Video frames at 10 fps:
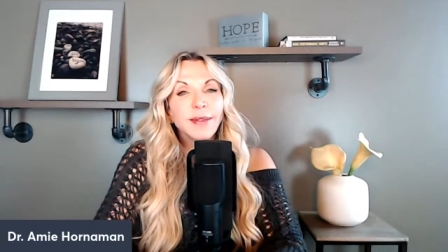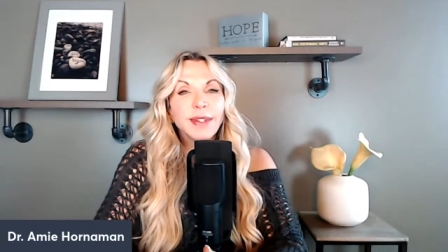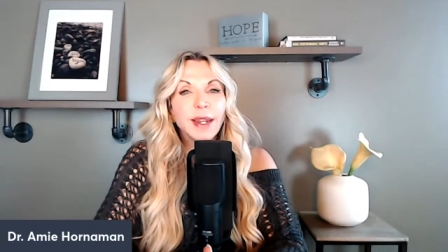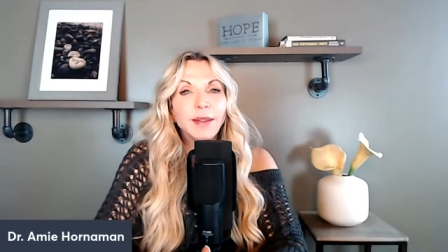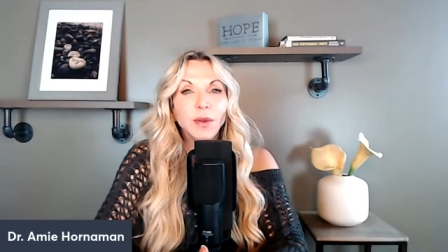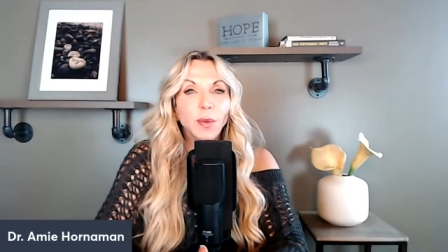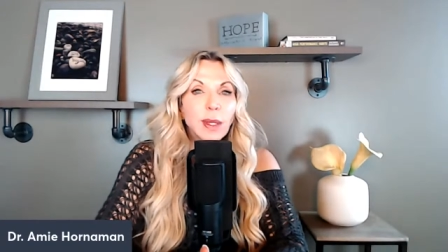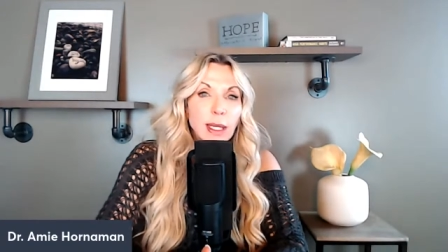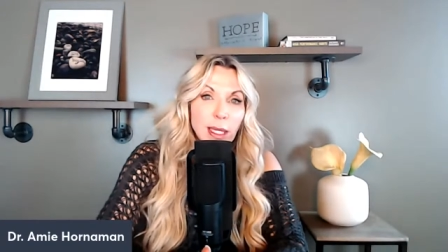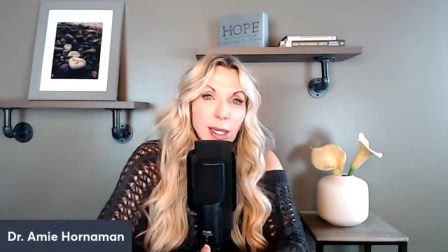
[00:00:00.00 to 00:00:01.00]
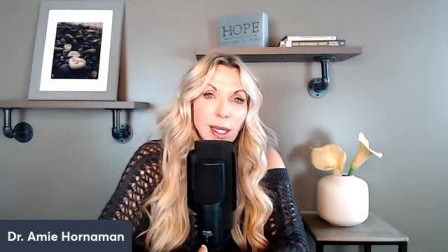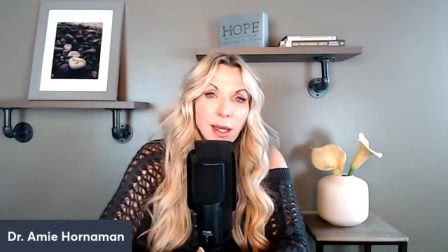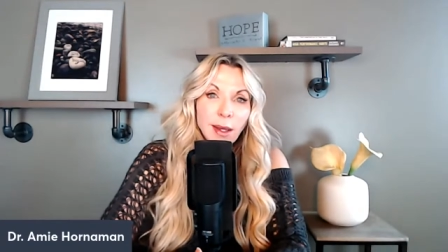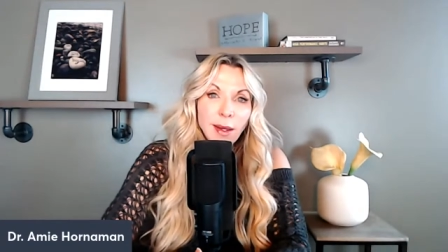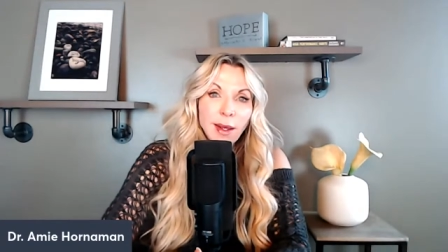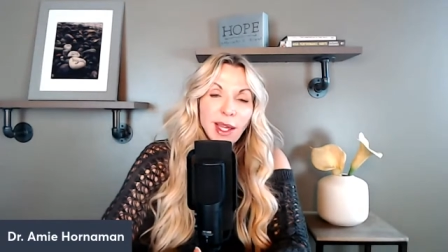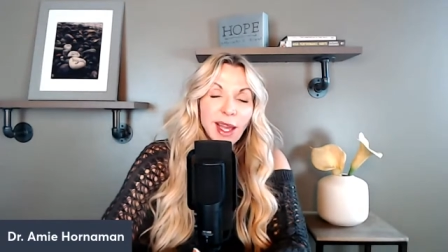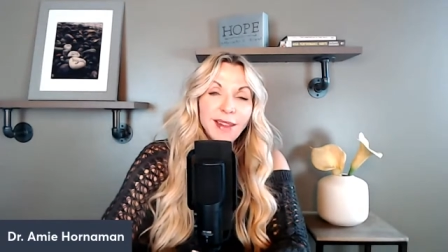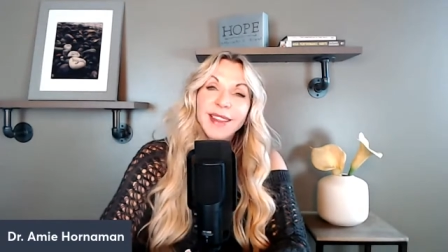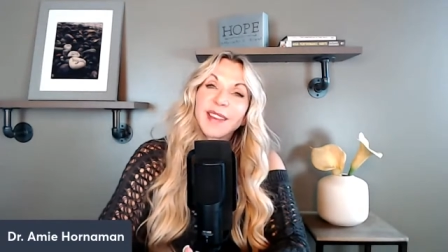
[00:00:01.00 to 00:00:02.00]
seven days a week,
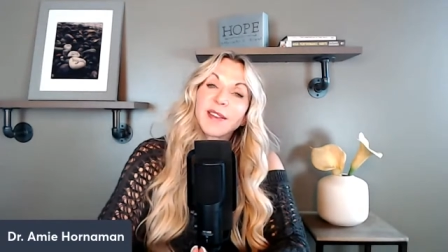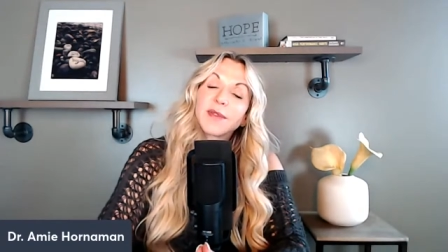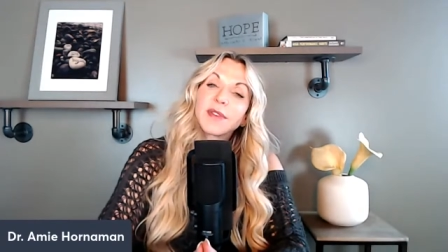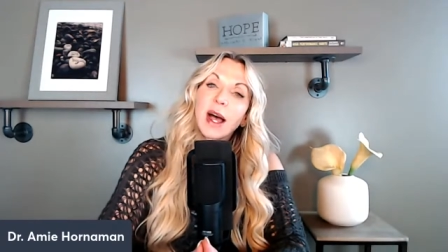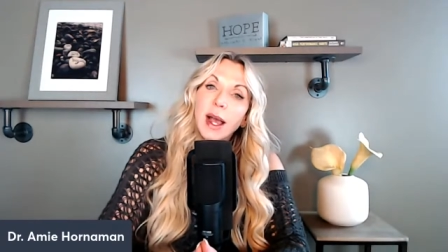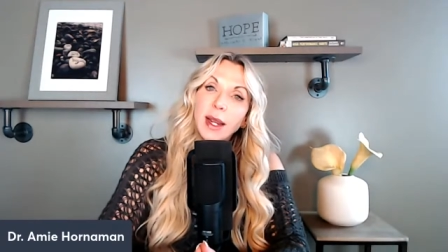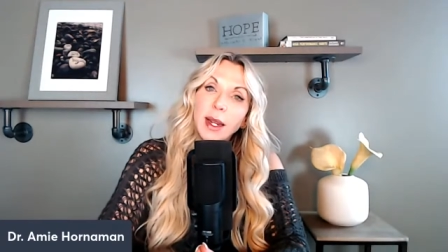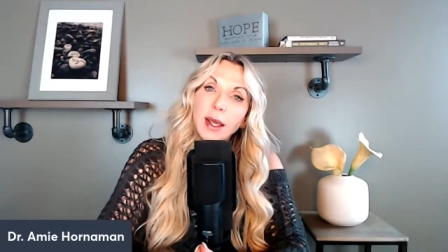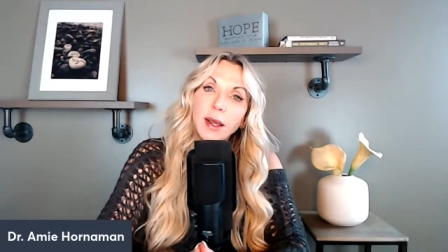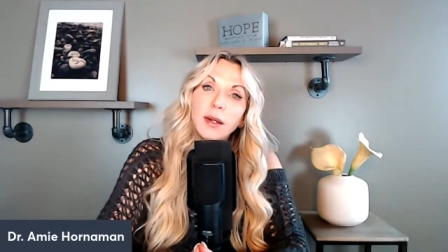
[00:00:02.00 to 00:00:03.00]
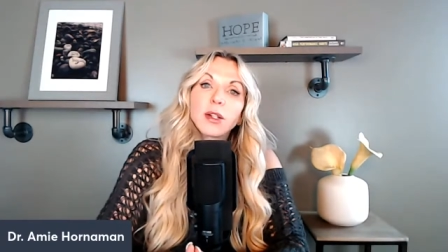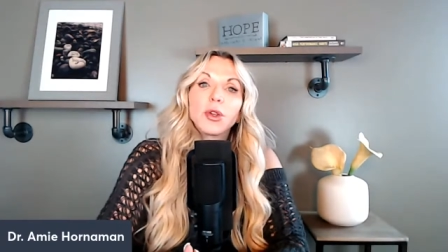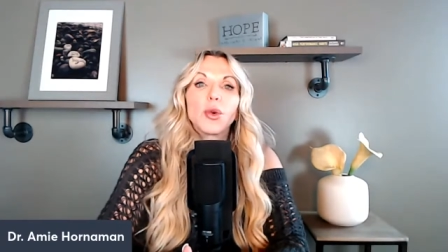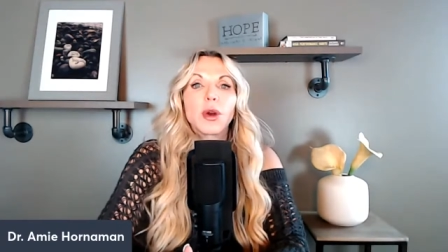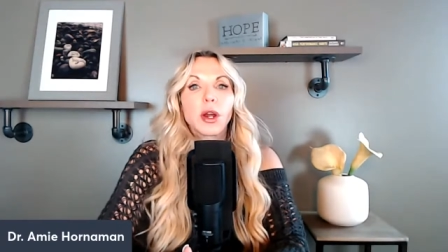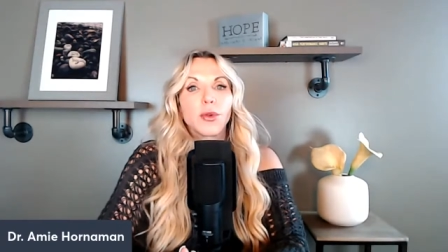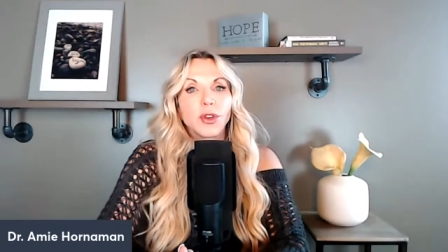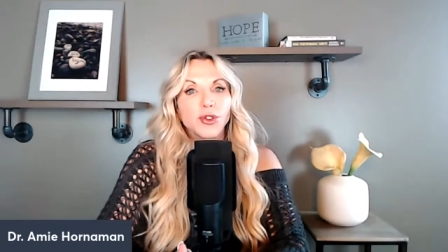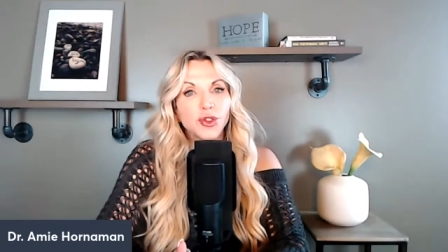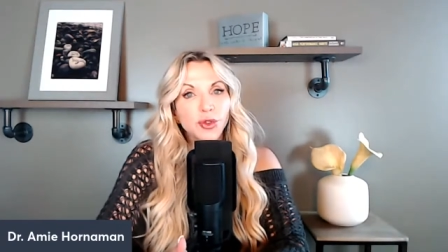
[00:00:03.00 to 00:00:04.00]
excessive dieting, caloric
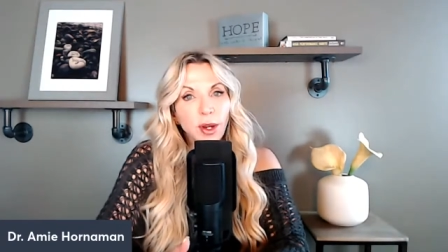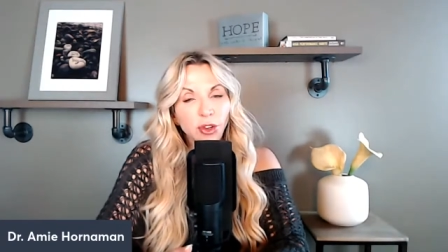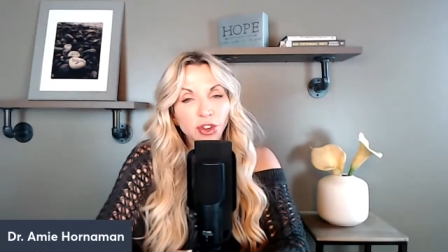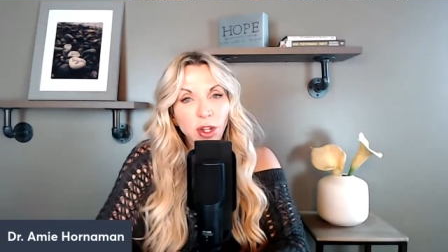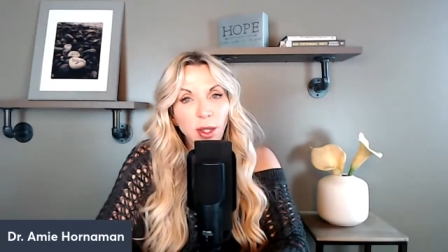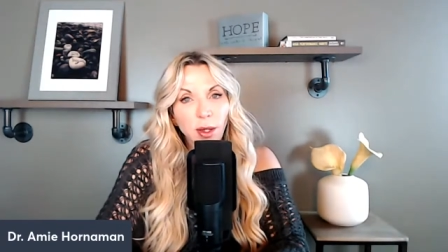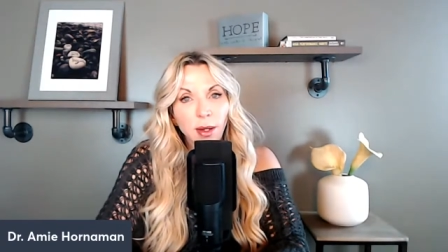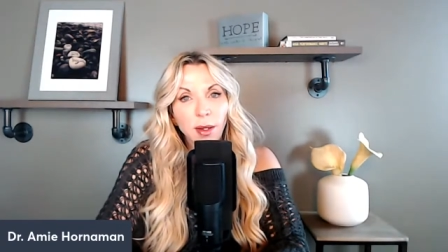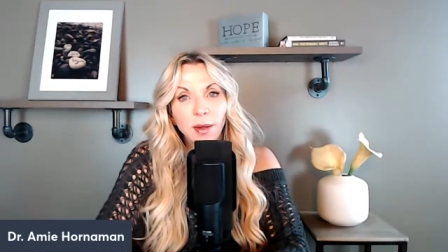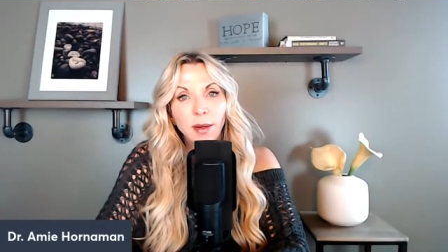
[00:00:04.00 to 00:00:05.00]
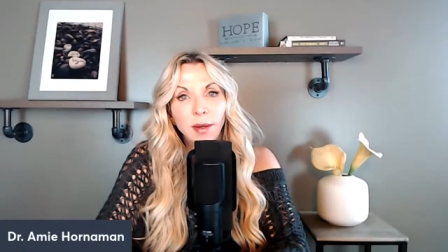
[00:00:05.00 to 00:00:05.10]
restriction,